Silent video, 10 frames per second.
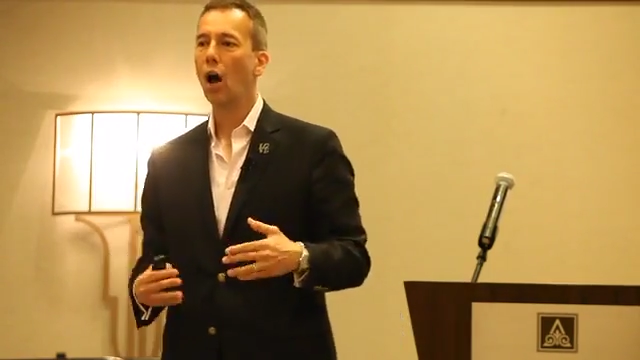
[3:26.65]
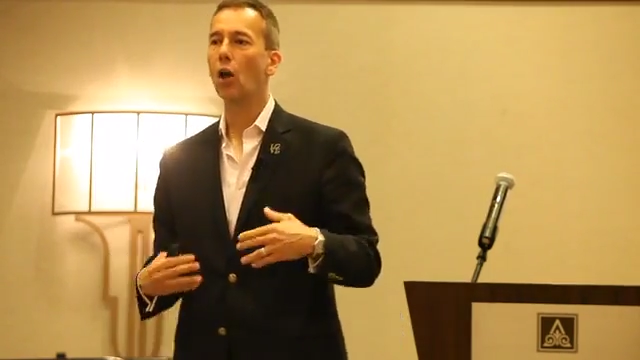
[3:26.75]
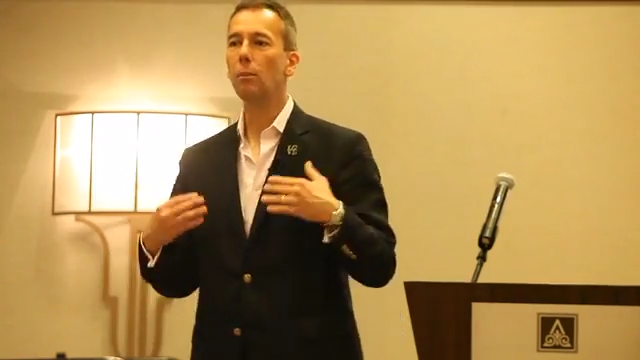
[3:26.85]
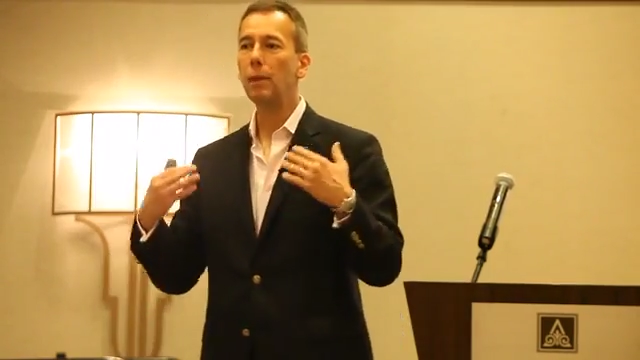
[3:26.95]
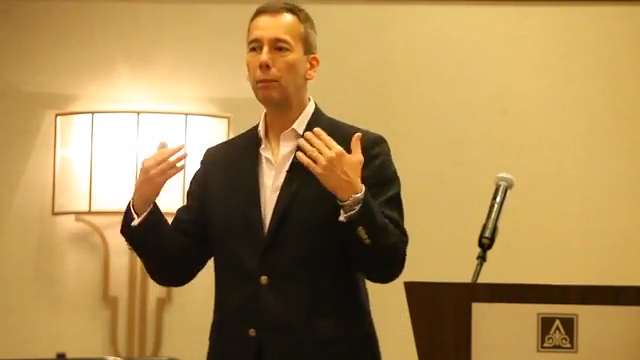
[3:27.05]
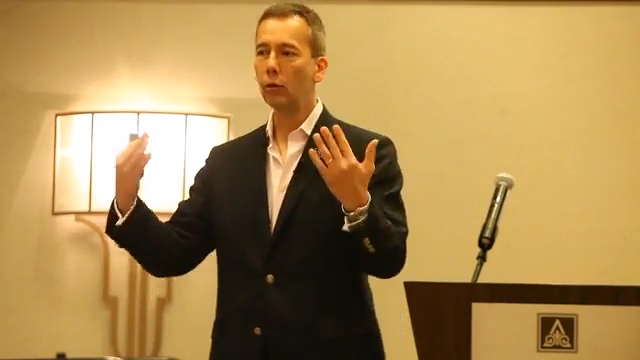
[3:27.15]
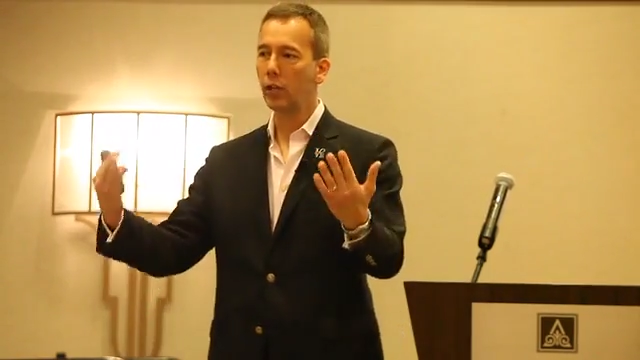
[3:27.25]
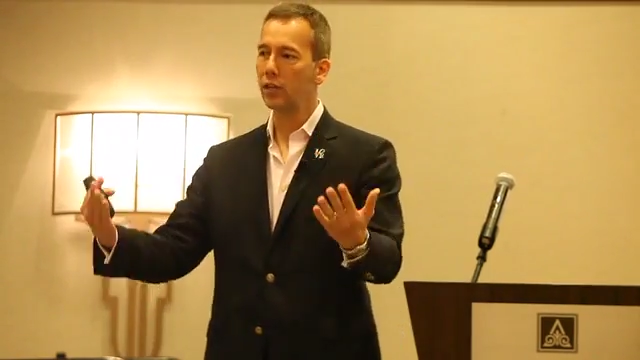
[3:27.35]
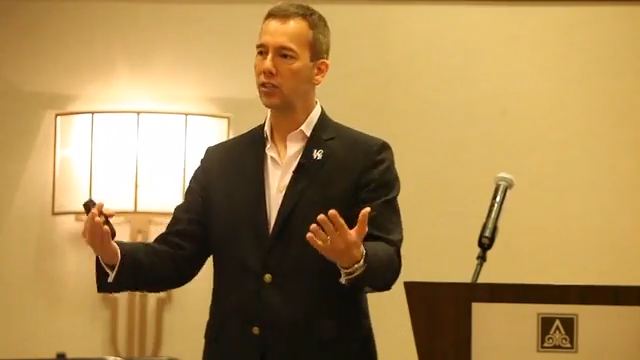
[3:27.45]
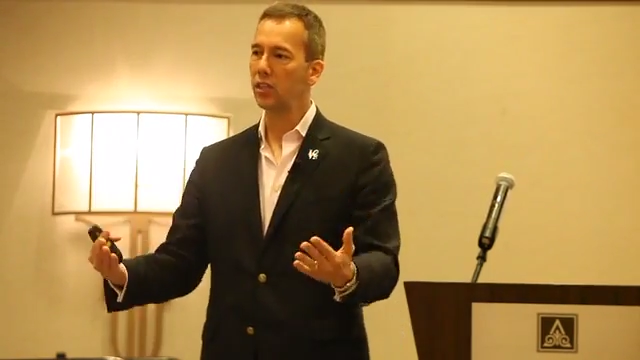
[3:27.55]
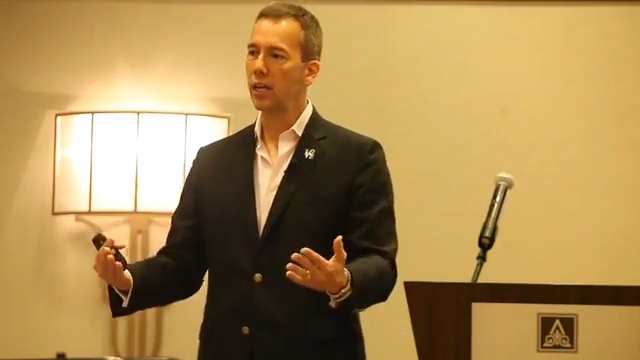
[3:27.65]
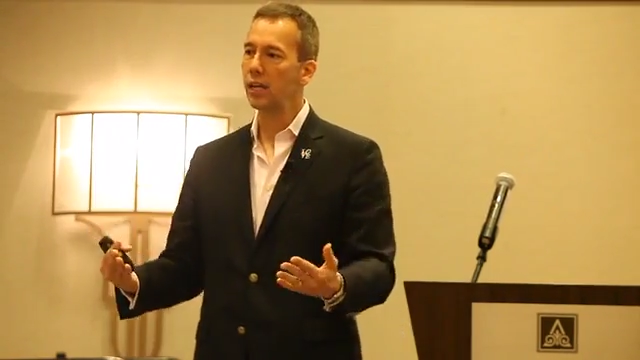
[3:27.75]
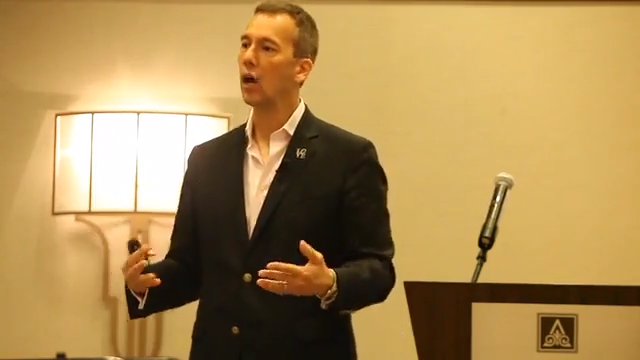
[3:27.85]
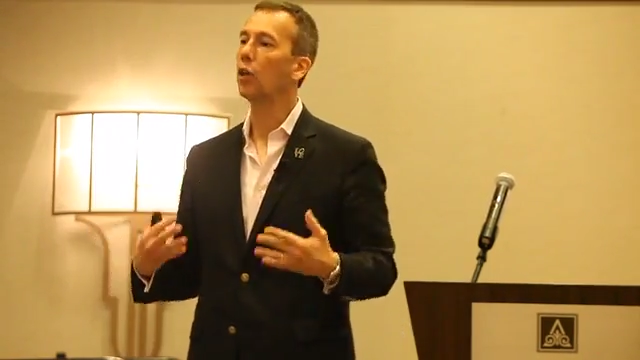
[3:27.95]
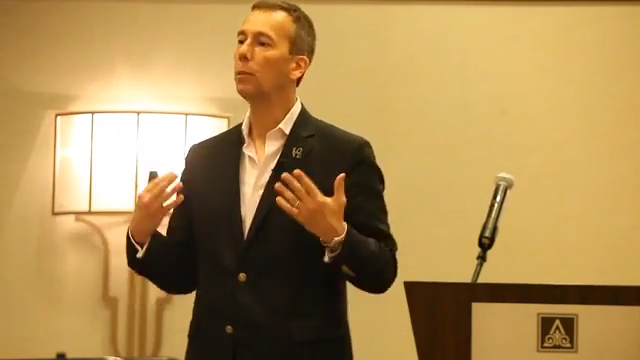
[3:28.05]
other people are going to see
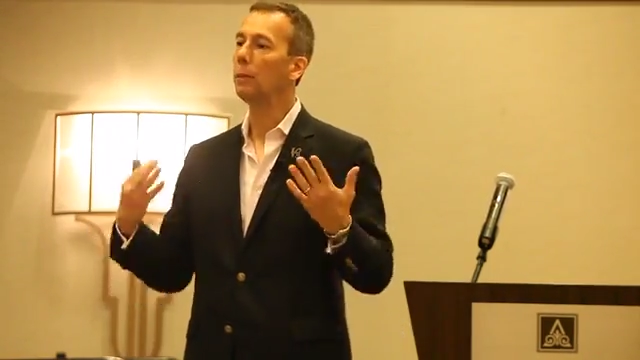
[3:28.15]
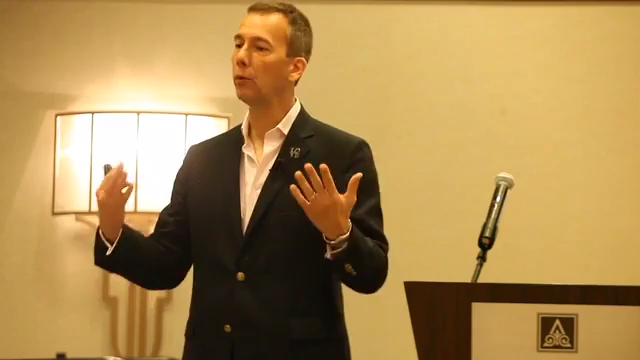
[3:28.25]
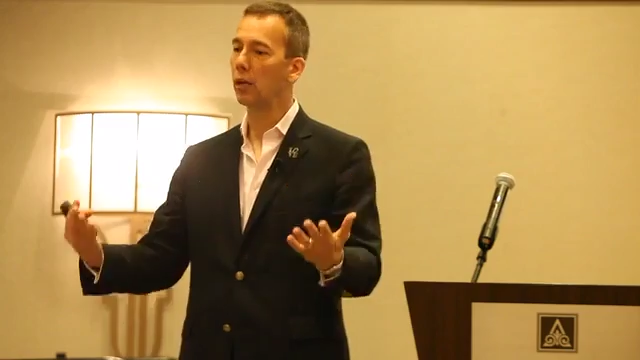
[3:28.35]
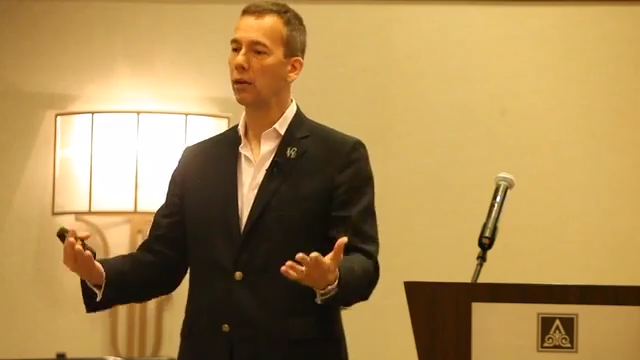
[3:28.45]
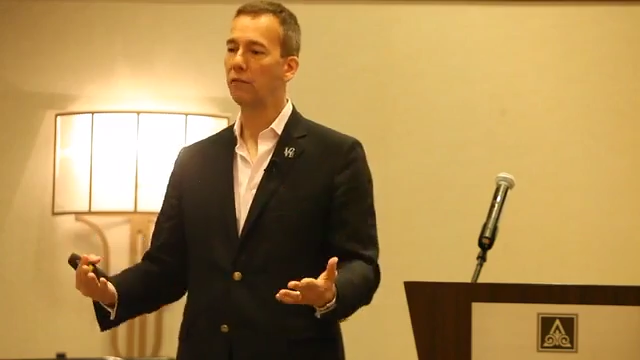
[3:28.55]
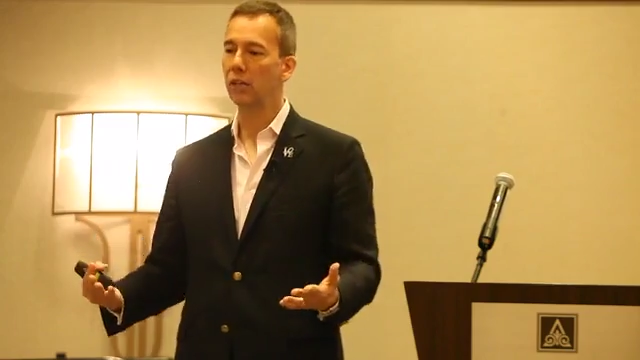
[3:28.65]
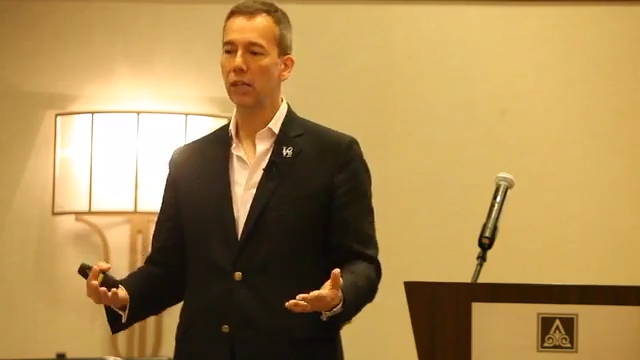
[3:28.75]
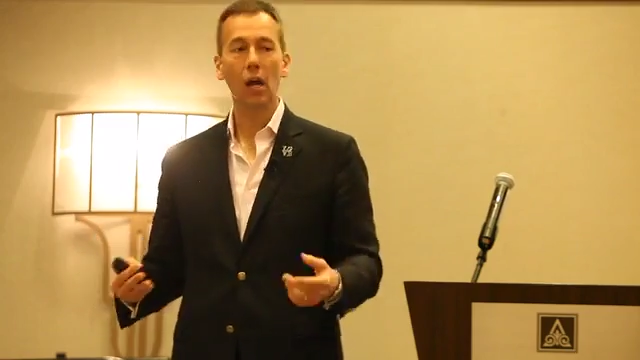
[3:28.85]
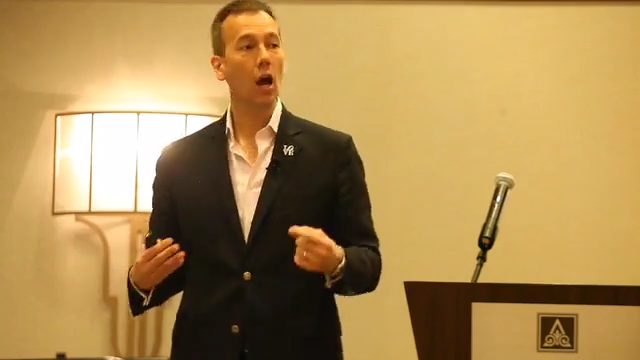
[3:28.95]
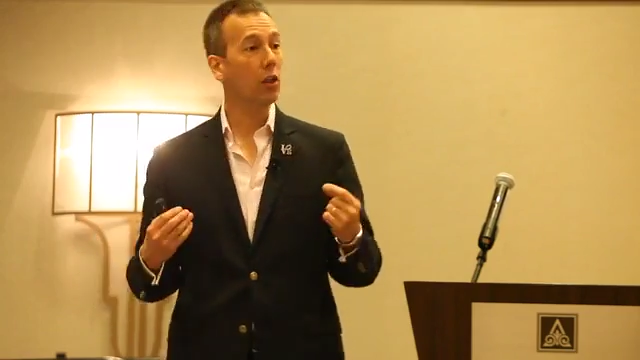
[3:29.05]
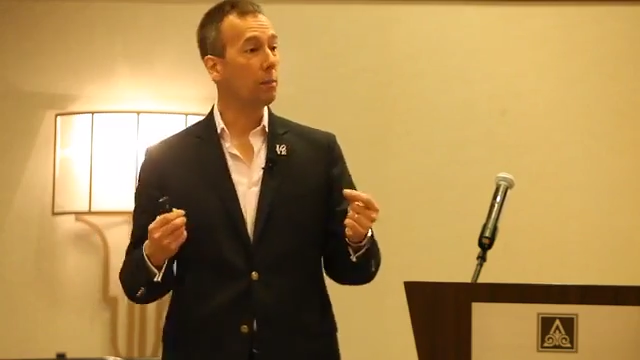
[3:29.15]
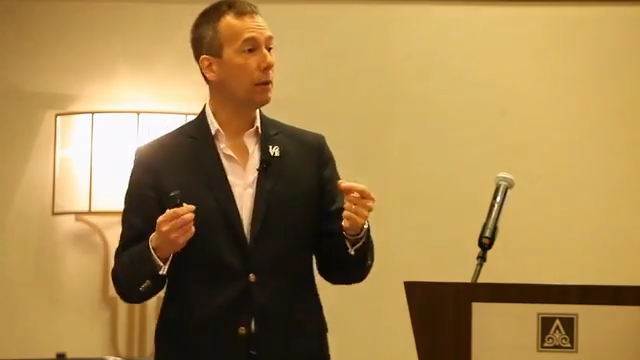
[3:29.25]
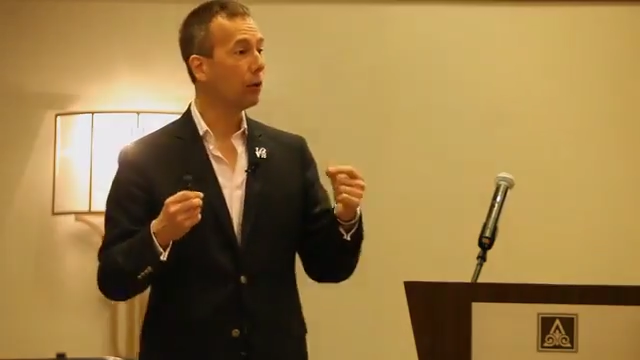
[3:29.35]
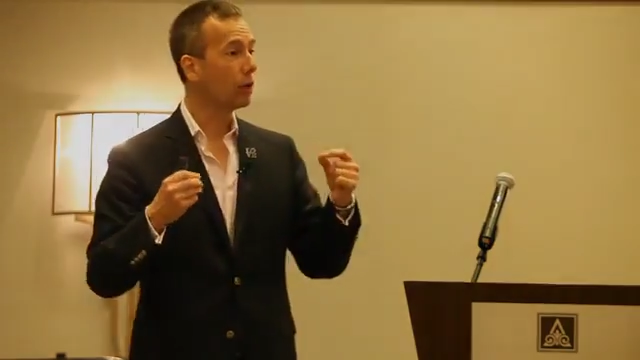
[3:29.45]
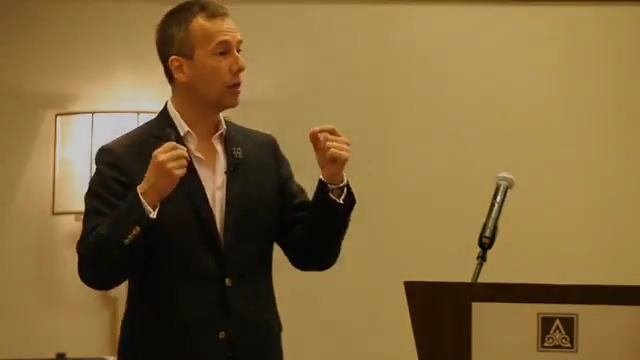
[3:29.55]
it, other people are going to feel it, other
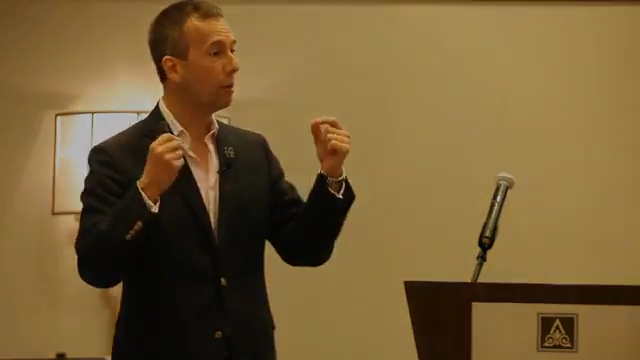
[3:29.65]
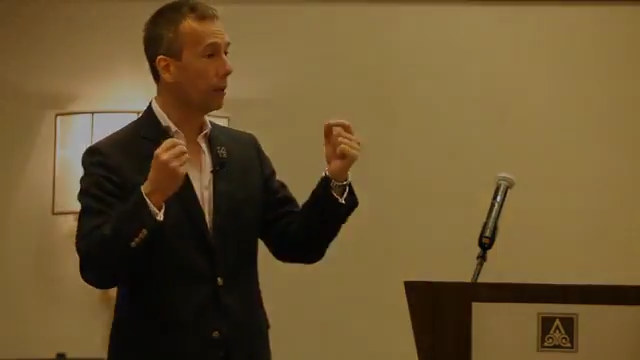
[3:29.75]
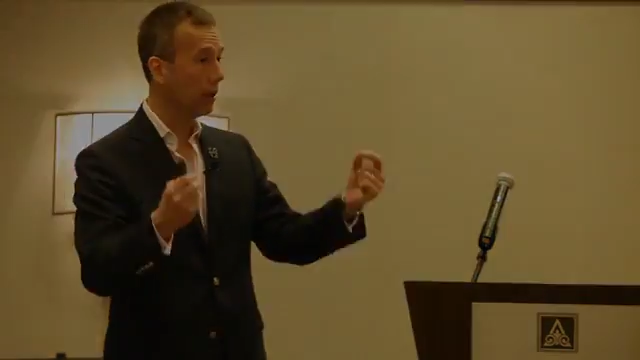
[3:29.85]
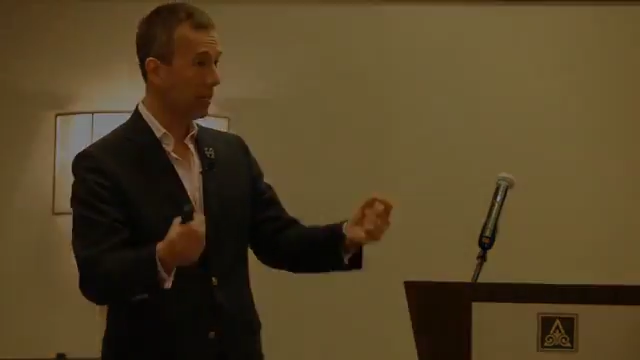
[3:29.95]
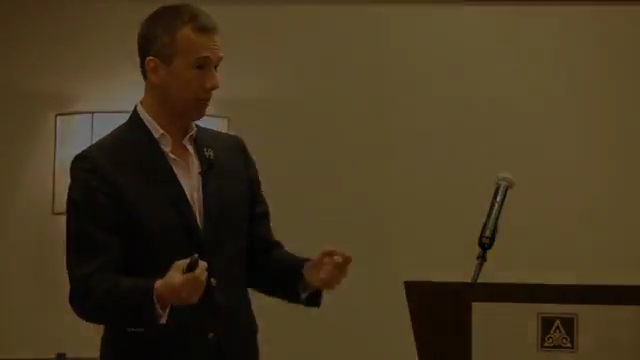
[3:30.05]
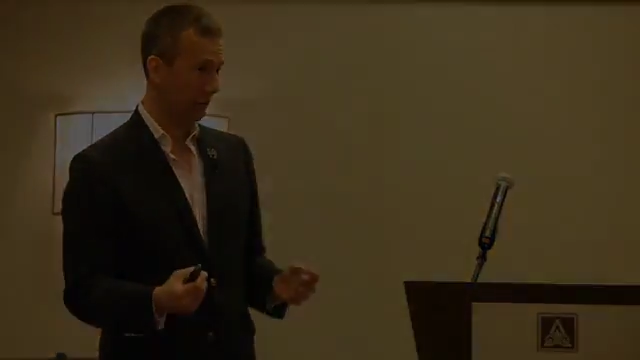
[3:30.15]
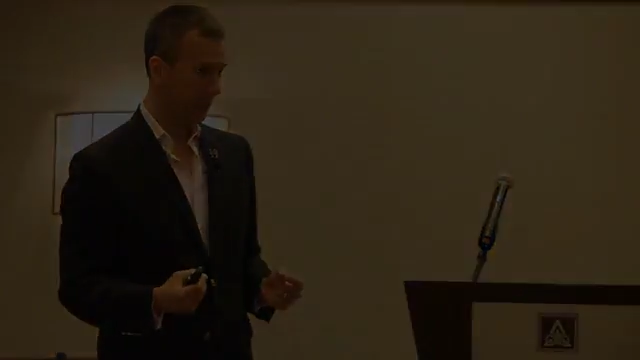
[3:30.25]
people are going to believe